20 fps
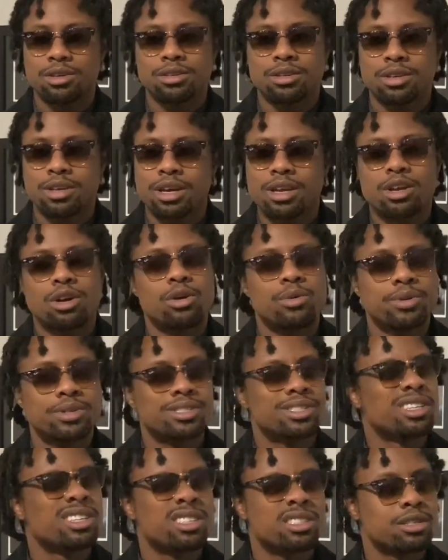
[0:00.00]
kind of always
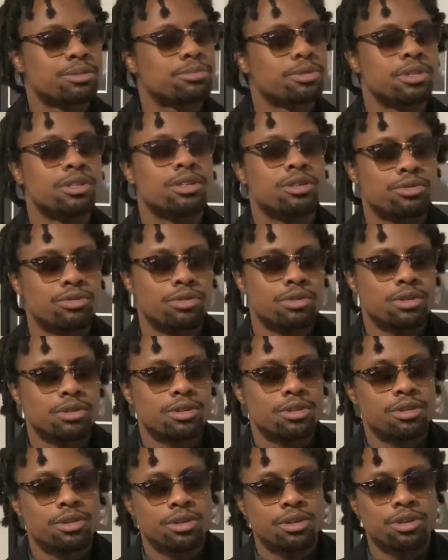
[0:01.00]
does something different,
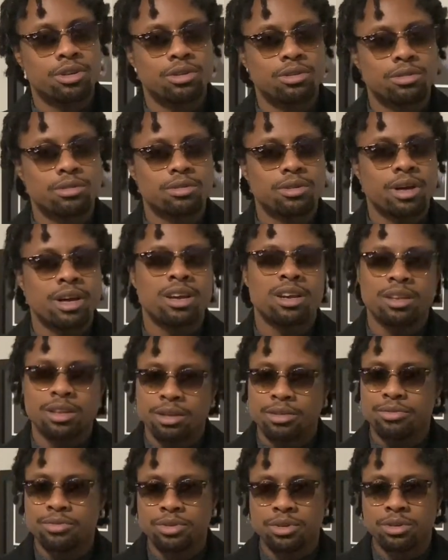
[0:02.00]
you know, out of
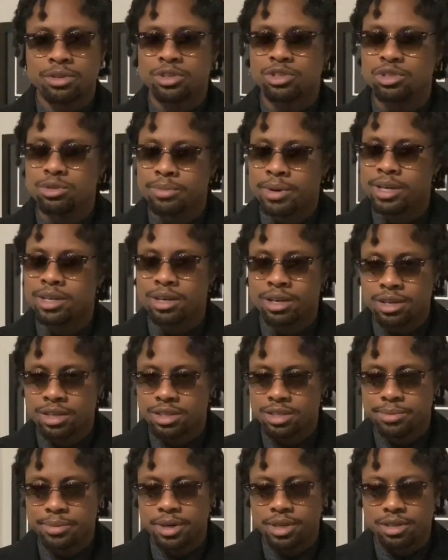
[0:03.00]
left field that you might not
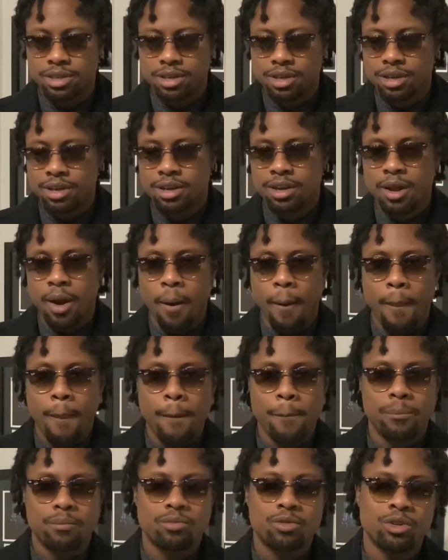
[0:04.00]
expect.
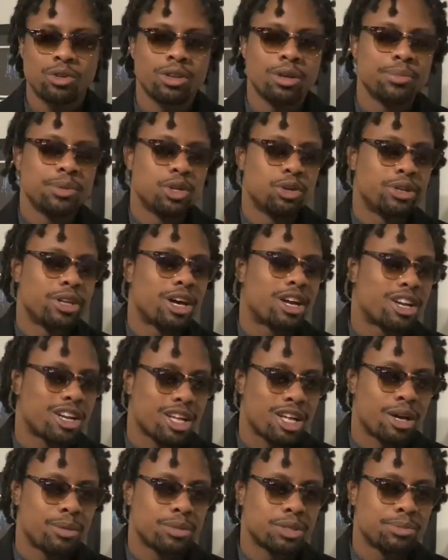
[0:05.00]
You know, let me know down in the
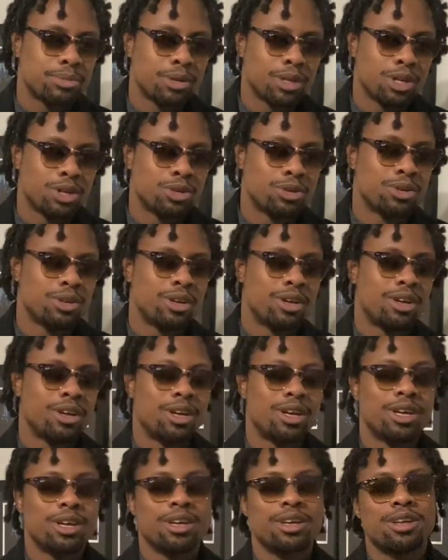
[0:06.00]
comments below,
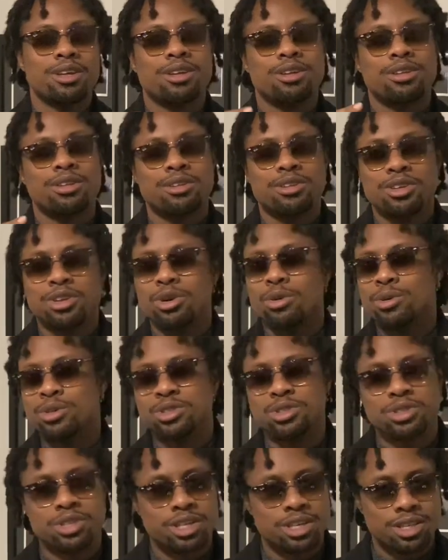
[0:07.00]
you know, what
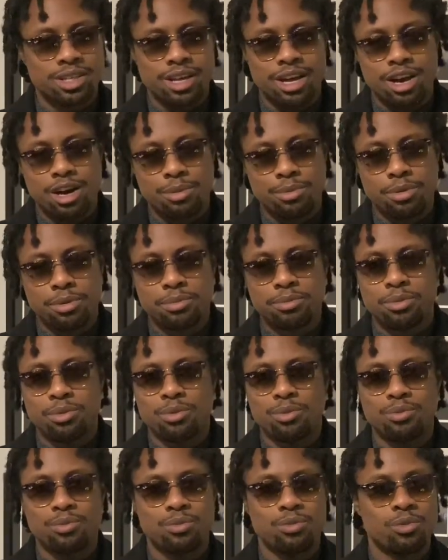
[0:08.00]
you think of the album.
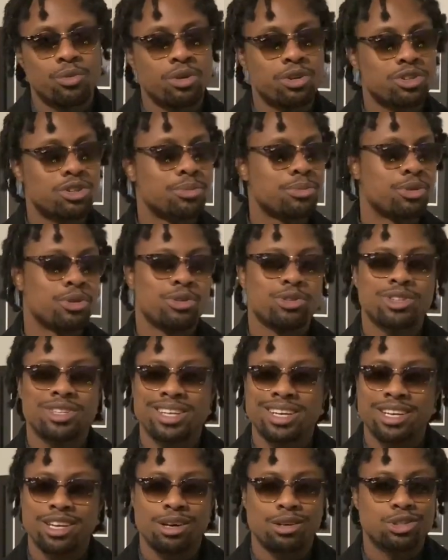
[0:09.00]
What are some of your
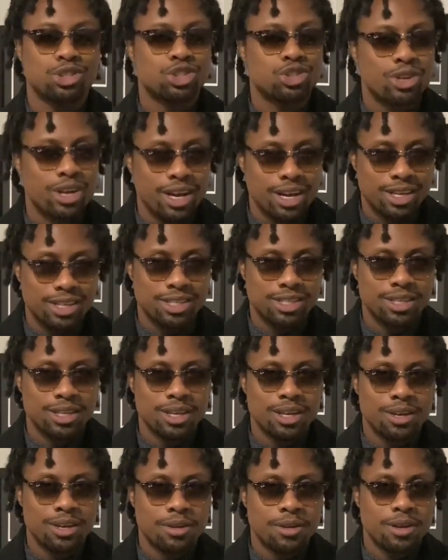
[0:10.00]
standout tracks?
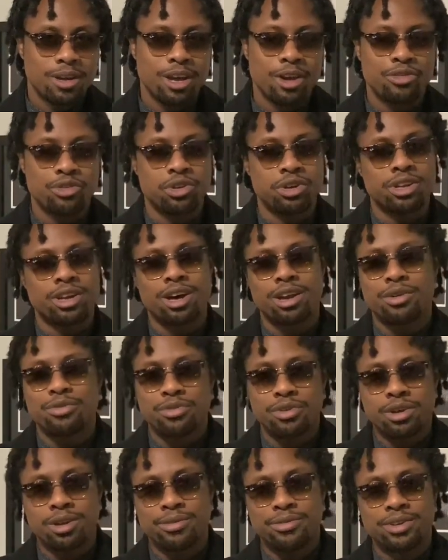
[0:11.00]
If you're not a
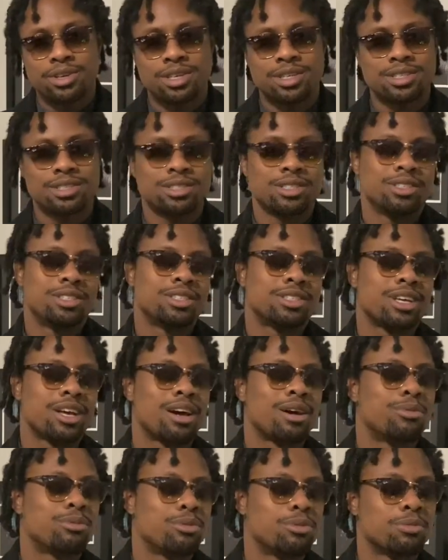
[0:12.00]
fan of his, did this
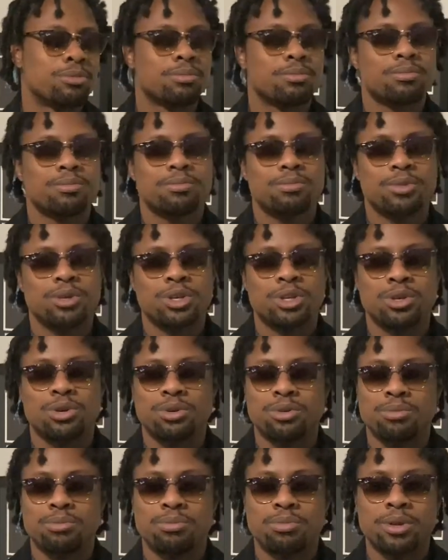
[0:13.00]
album, you
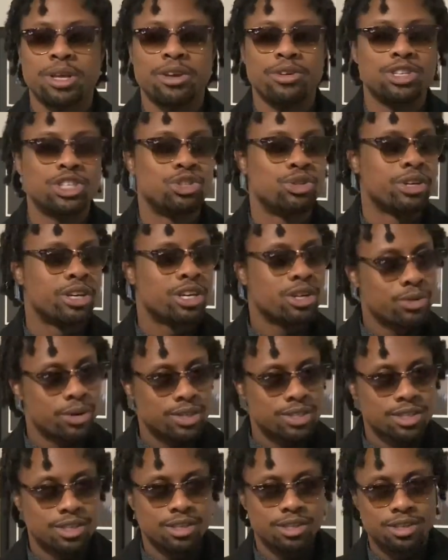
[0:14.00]
know, get you
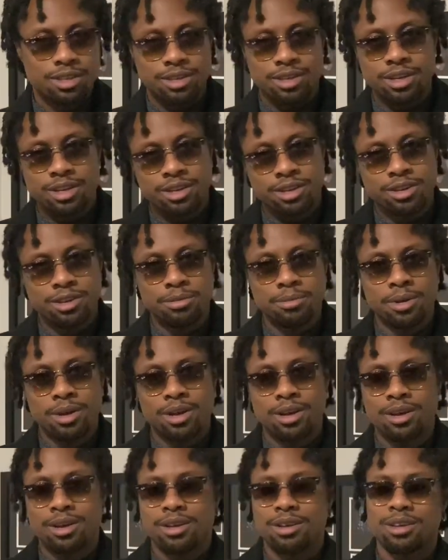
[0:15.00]
interested in him?
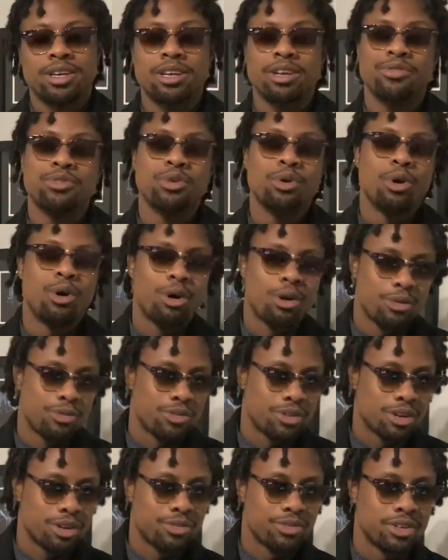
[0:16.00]
And if you are a
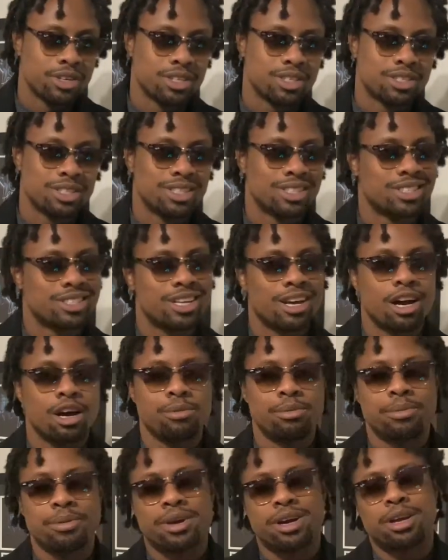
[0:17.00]
fan of his, did this
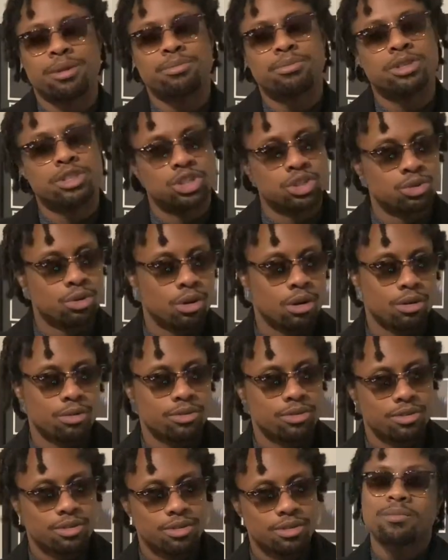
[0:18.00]
album kind of put you
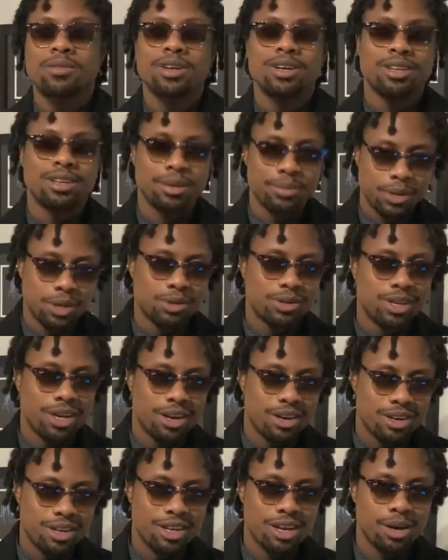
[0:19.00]
off? Let me know
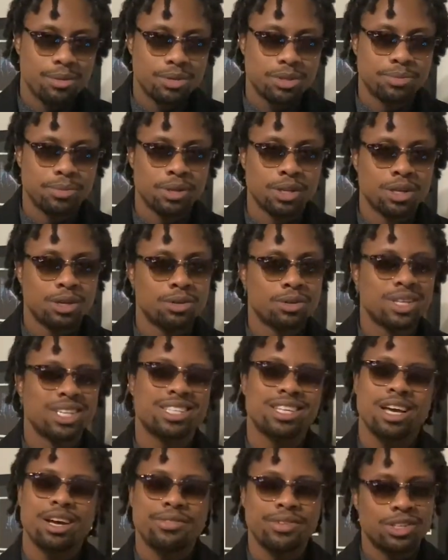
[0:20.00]
down in the comments below.
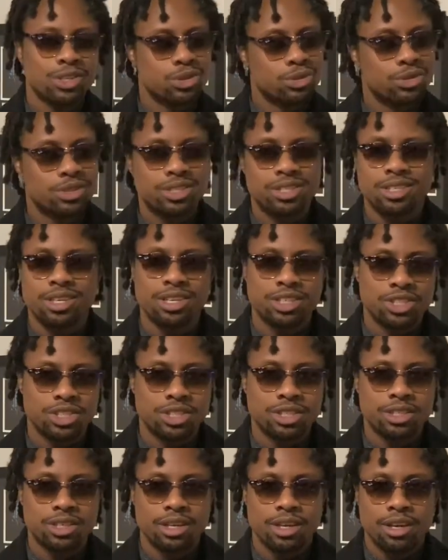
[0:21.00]
Let's have a little
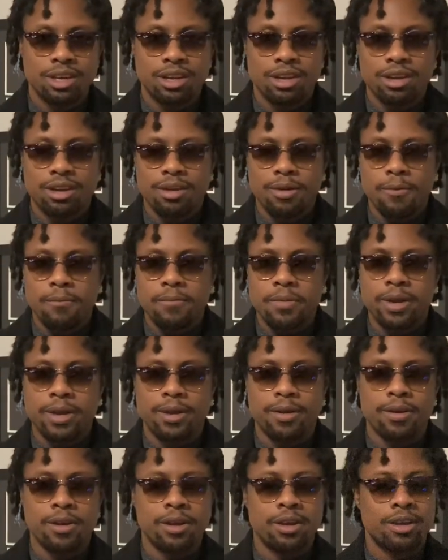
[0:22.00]
discussion.
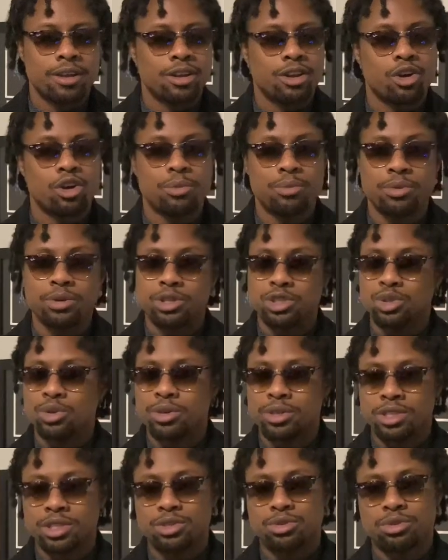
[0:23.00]
And I hope you
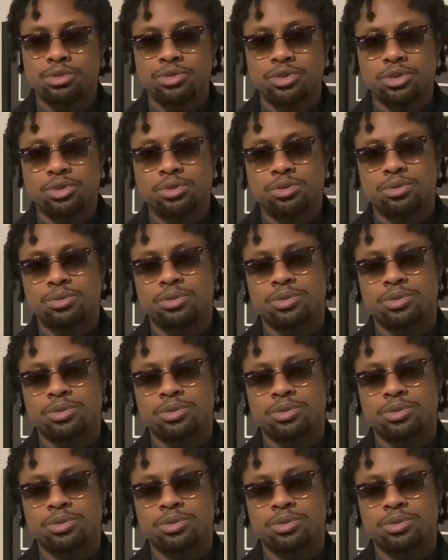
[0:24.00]
enjoyed this review.